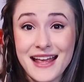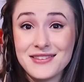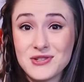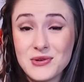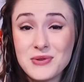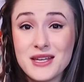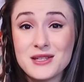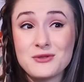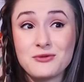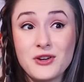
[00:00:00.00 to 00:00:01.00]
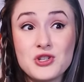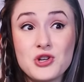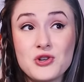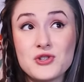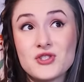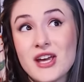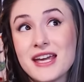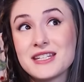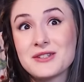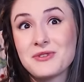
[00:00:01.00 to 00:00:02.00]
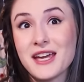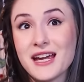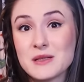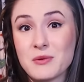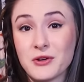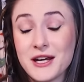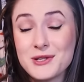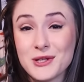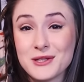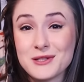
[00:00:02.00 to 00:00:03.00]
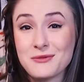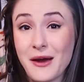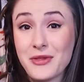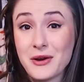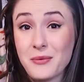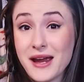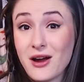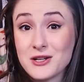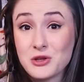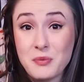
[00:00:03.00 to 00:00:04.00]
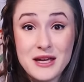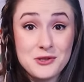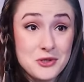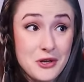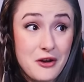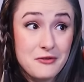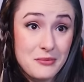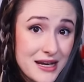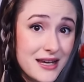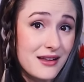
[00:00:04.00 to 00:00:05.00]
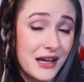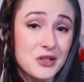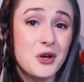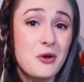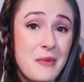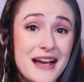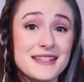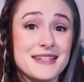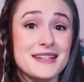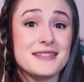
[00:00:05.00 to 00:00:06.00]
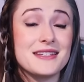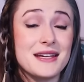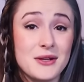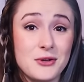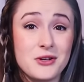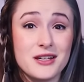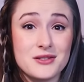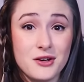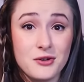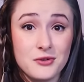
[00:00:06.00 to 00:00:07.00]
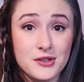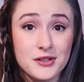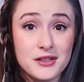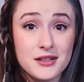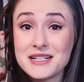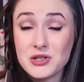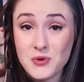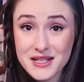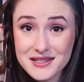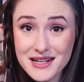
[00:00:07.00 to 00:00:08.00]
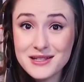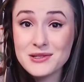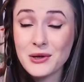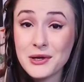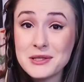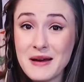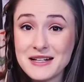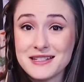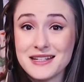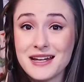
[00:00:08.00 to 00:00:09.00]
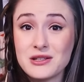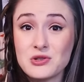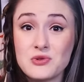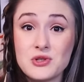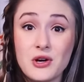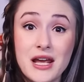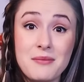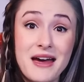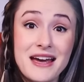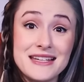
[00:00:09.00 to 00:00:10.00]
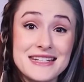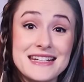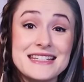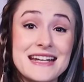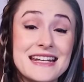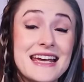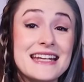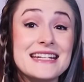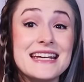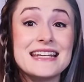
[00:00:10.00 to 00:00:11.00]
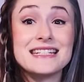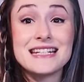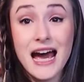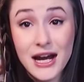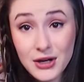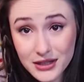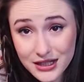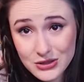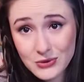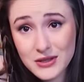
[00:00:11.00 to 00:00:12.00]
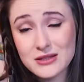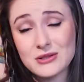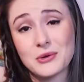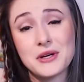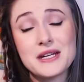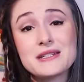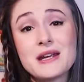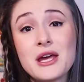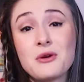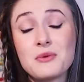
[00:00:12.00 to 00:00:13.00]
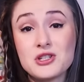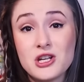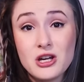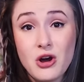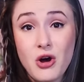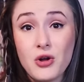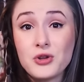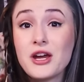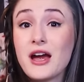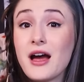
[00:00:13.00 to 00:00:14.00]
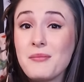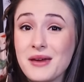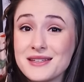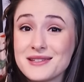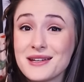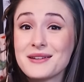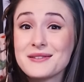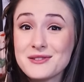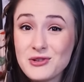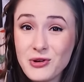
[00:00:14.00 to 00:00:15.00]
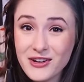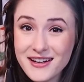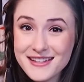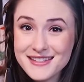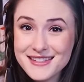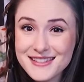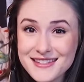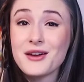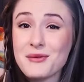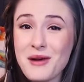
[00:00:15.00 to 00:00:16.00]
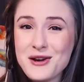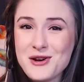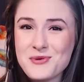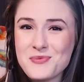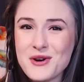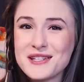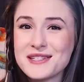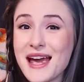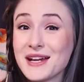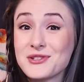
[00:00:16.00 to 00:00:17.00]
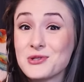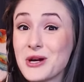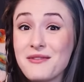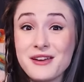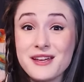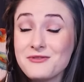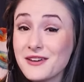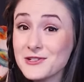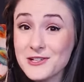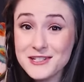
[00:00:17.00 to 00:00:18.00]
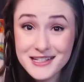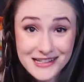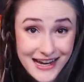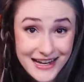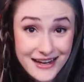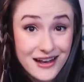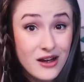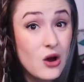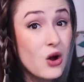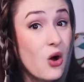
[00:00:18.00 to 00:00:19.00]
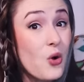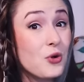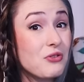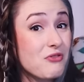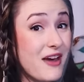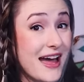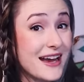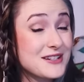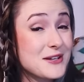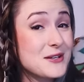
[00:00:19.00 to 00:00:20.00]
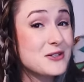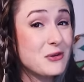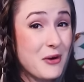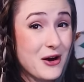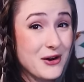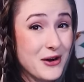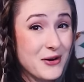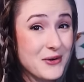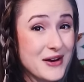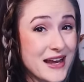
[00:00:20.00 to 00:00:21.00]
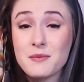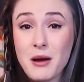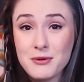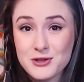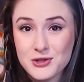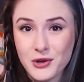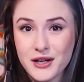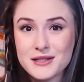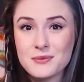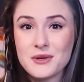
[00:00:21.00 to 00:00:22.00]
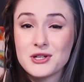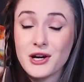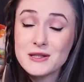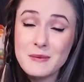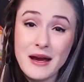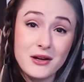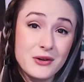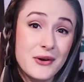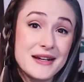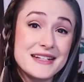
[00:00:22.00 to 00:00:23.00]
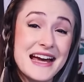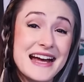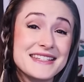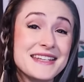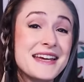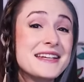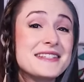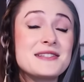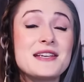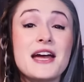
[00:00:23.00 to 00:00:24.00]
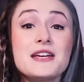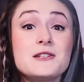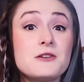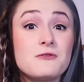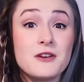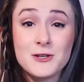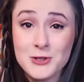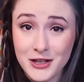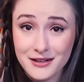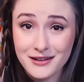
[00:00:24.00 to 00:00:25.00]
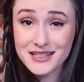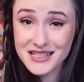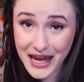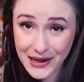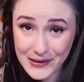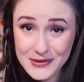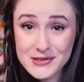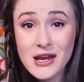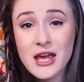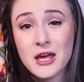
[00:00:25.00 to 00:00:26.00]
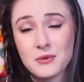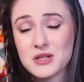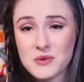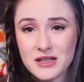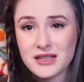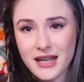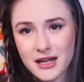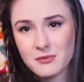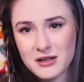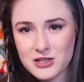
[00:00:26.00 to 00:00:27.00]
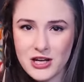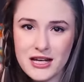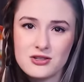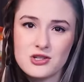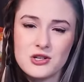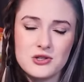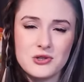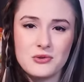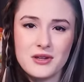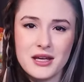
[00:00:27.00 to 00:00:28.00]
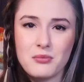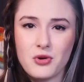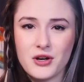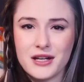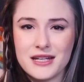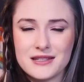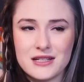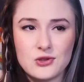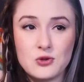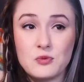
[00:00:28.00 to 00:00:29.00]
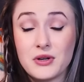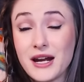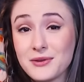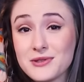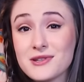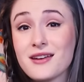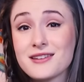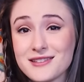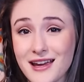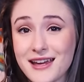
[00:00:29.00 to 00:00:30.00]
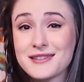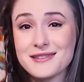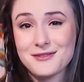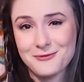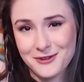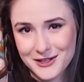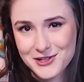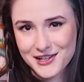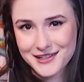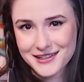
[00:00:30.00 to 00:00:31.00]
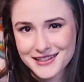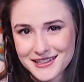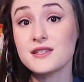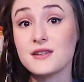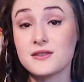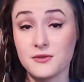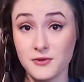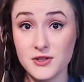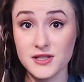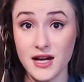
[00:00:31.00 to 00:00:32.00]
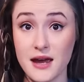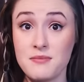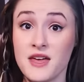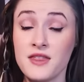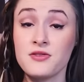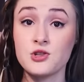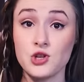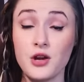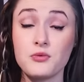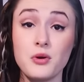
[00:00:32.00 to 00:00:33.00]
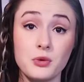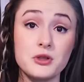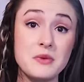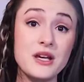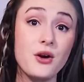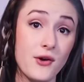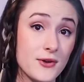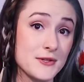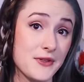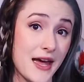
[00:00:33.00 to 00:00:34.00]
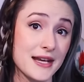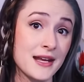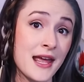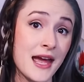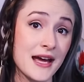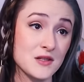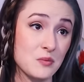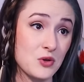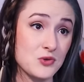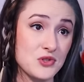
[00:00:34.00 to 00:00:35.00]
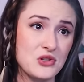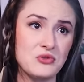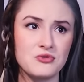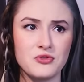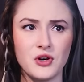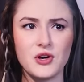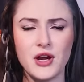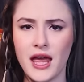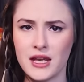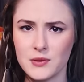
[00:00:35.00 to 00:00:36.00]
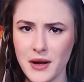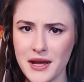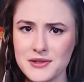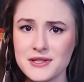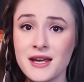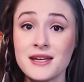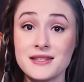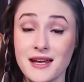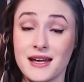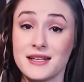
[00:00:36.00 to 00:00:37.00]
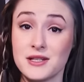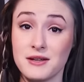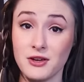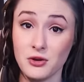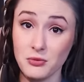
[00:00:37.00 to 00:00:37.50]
and soon these fictional scientific explorations found their way onto the pages of many electrical magazines, including his own. By 1926, Gernsback decided to start a magazine dedicated entirely to these stories, which he called Amazing Stories. Their motto was extravagant fiction today, cold fact tomorrow. And they published stories which Gernsback coined as scientifiction tales, which would later be changed to the more easy to pronounce science fiction. This is the first time that the genre would be called that, as opposed to Verne and Wells' scientific